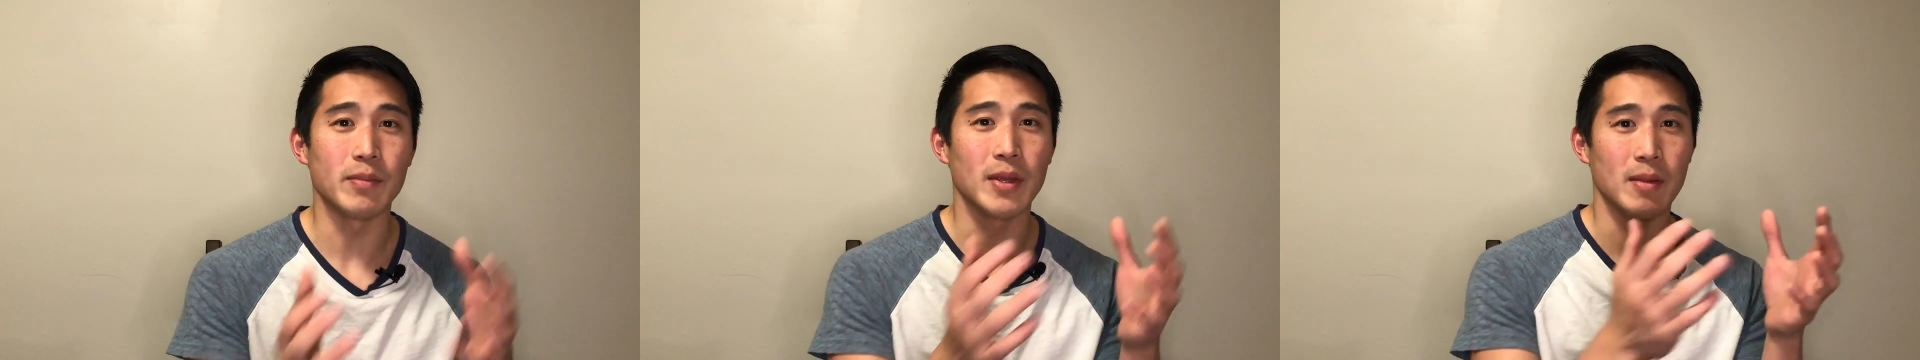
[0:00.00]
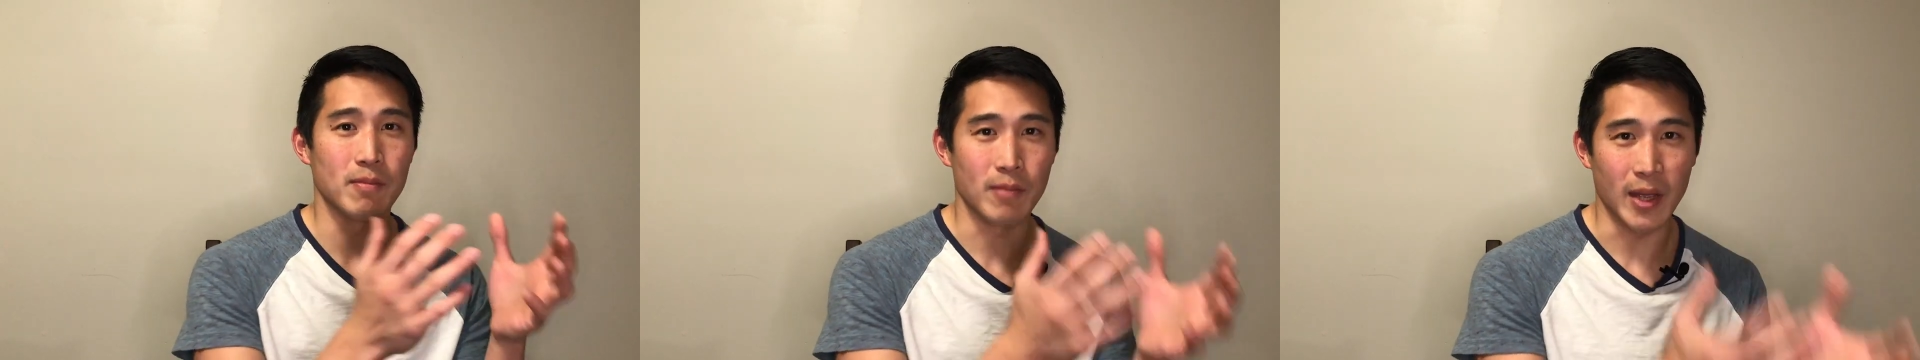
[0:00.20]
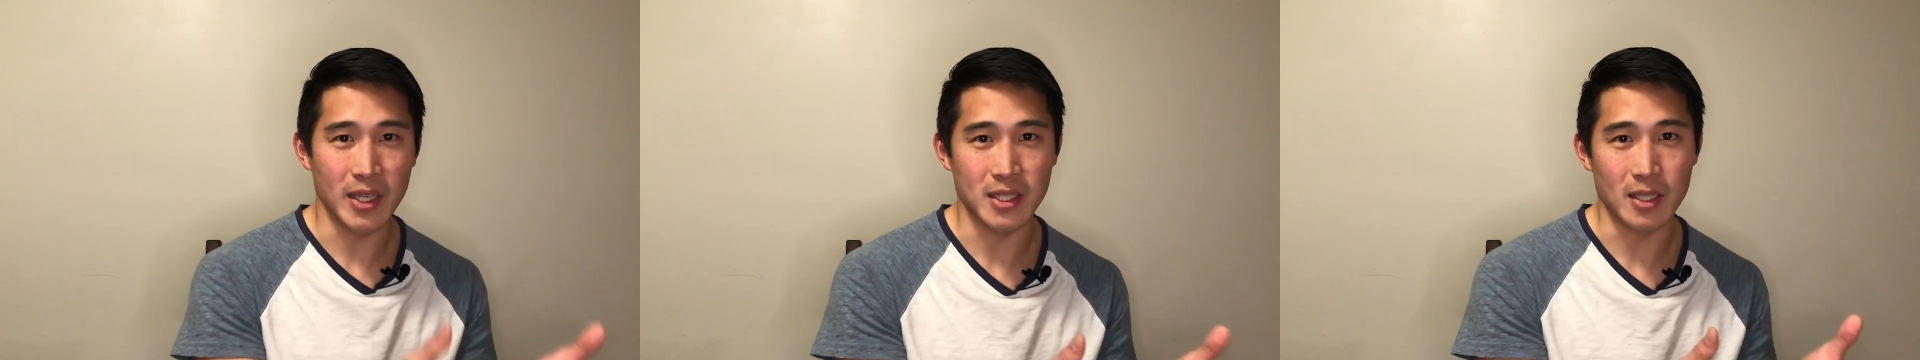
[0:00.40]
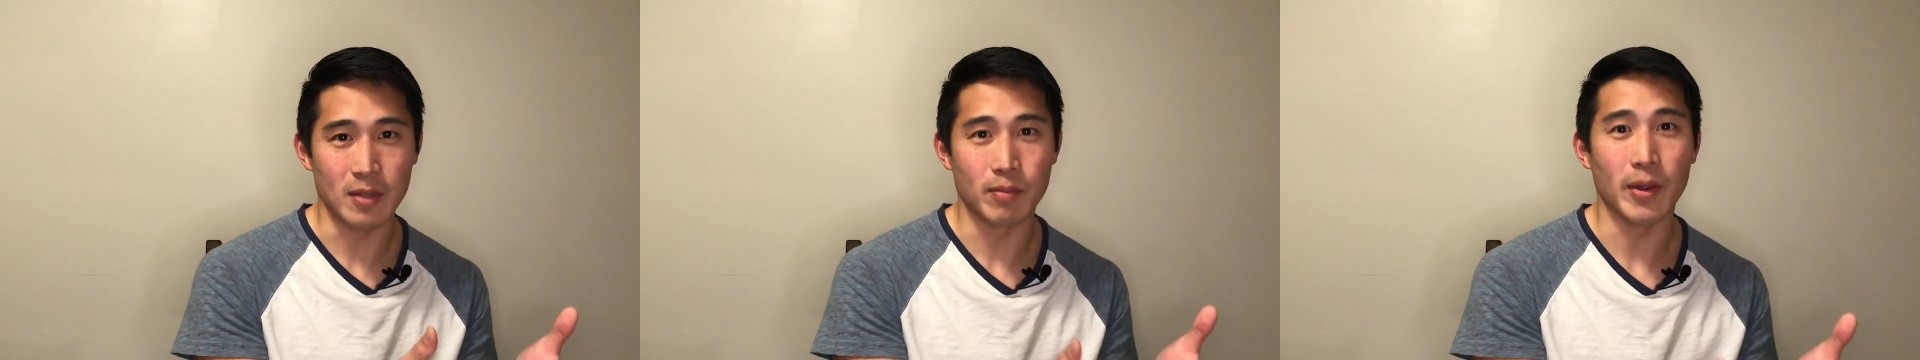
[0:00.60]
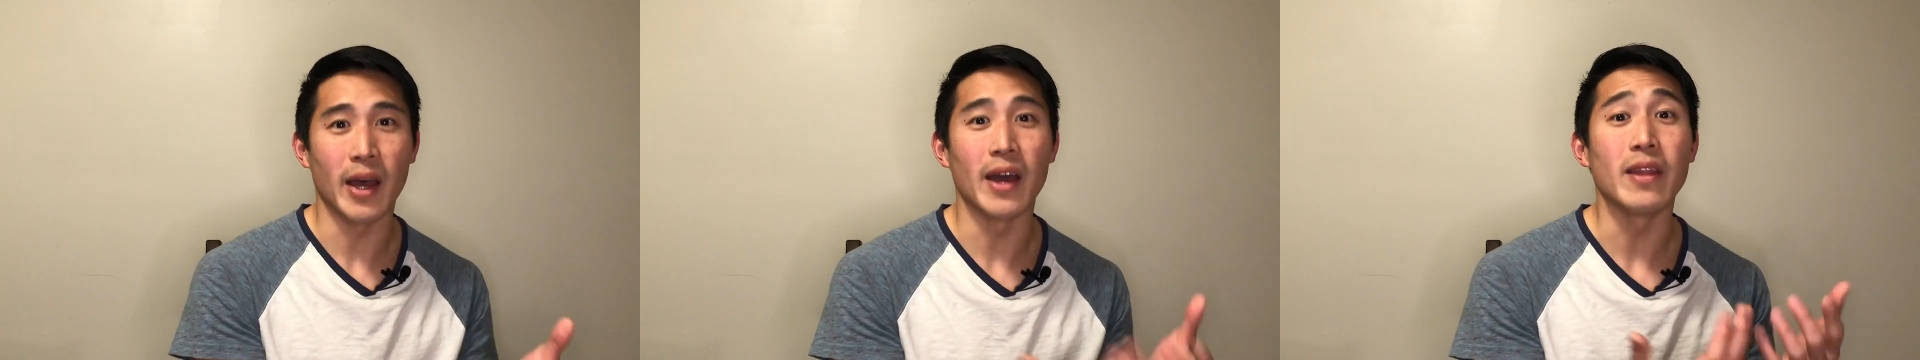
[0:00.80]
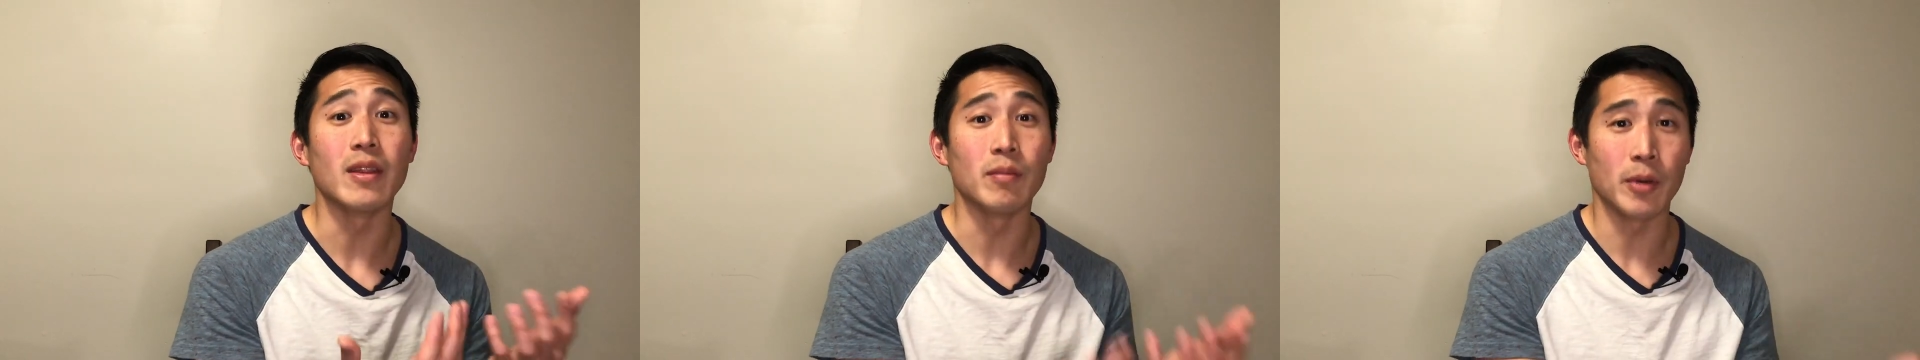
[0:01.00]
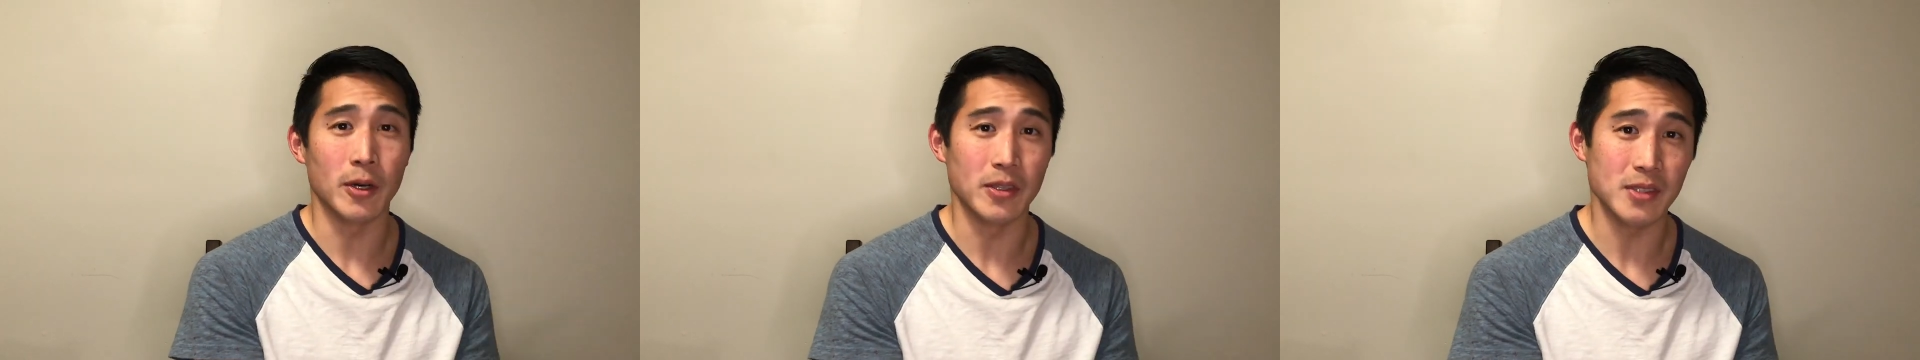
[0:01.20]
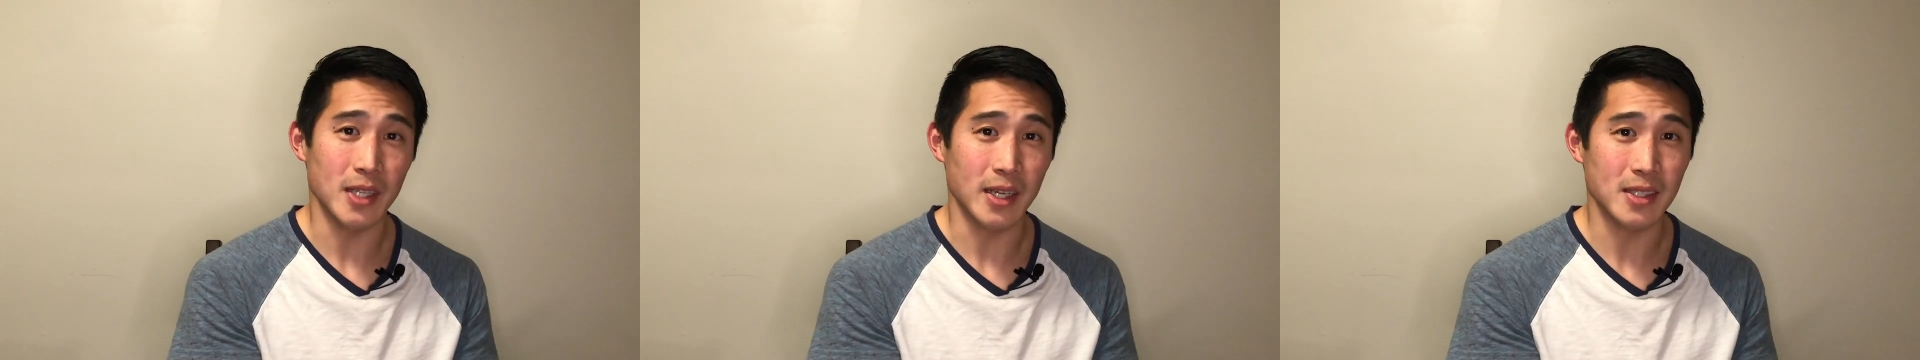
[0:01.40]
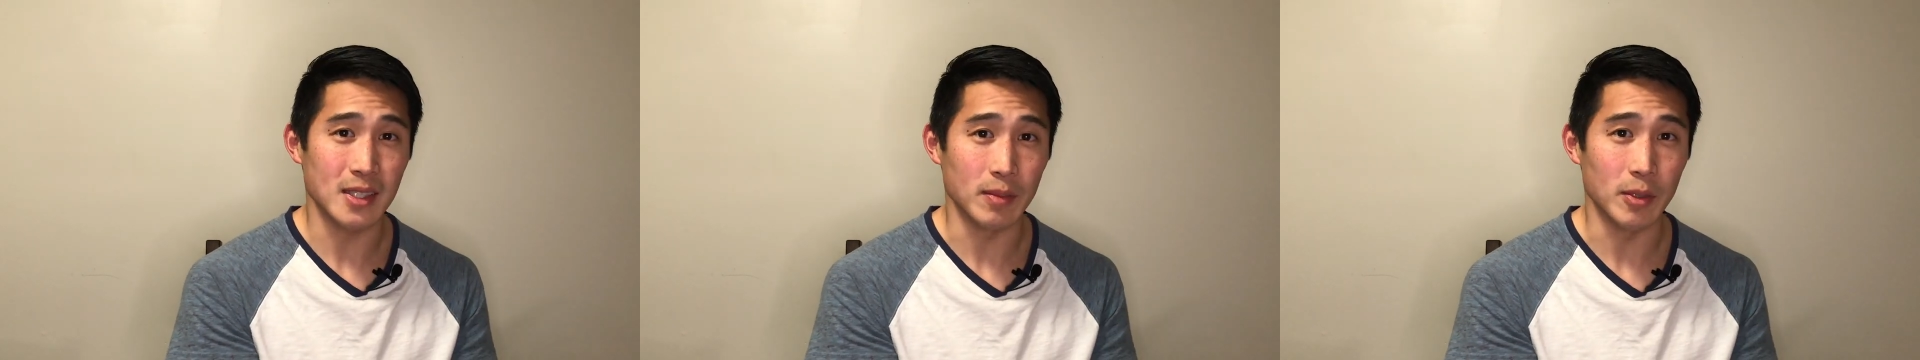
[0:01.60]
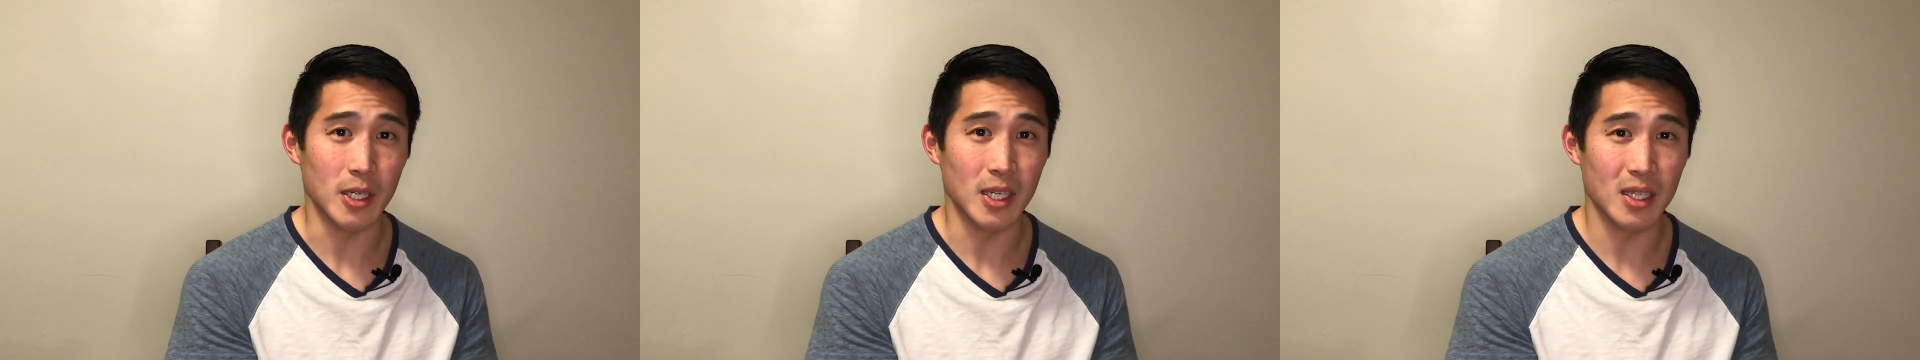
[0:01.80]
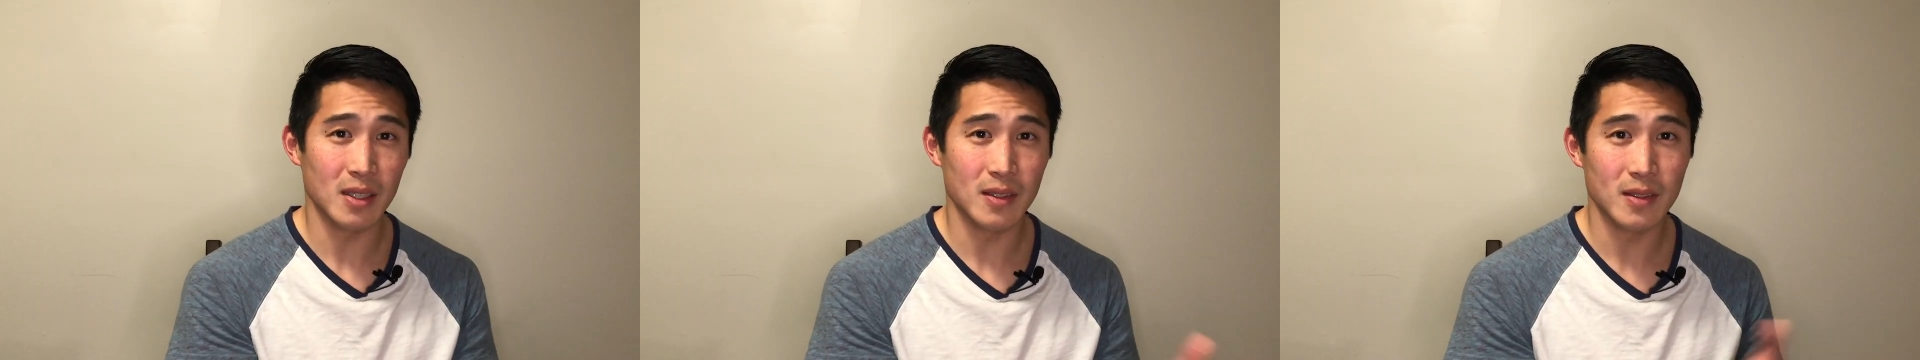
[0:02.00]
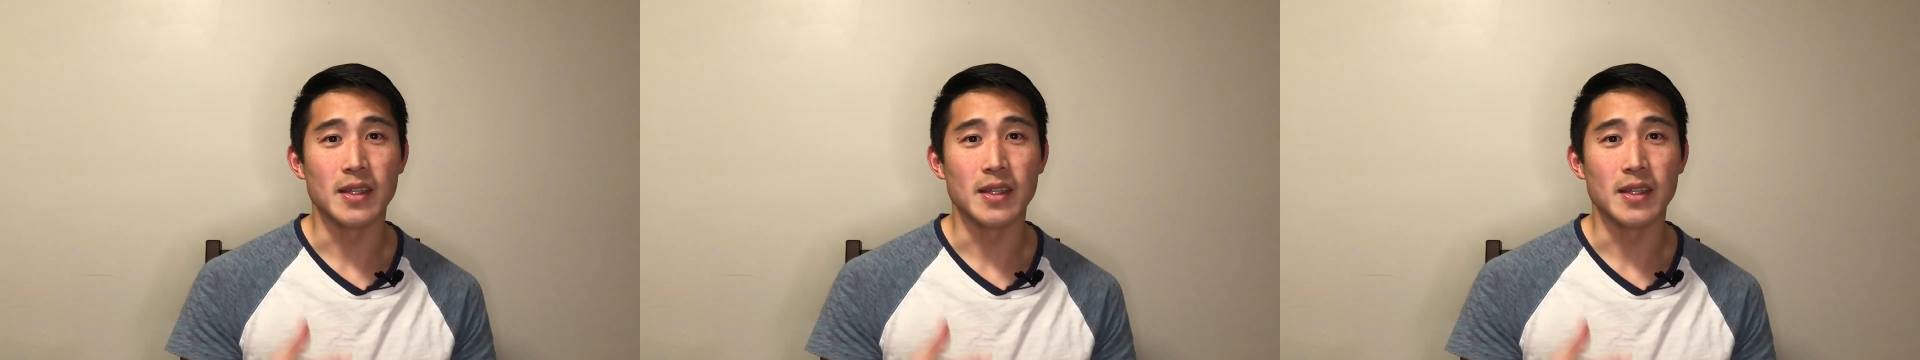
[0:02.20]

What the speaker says: be measured by the pulse oximeter.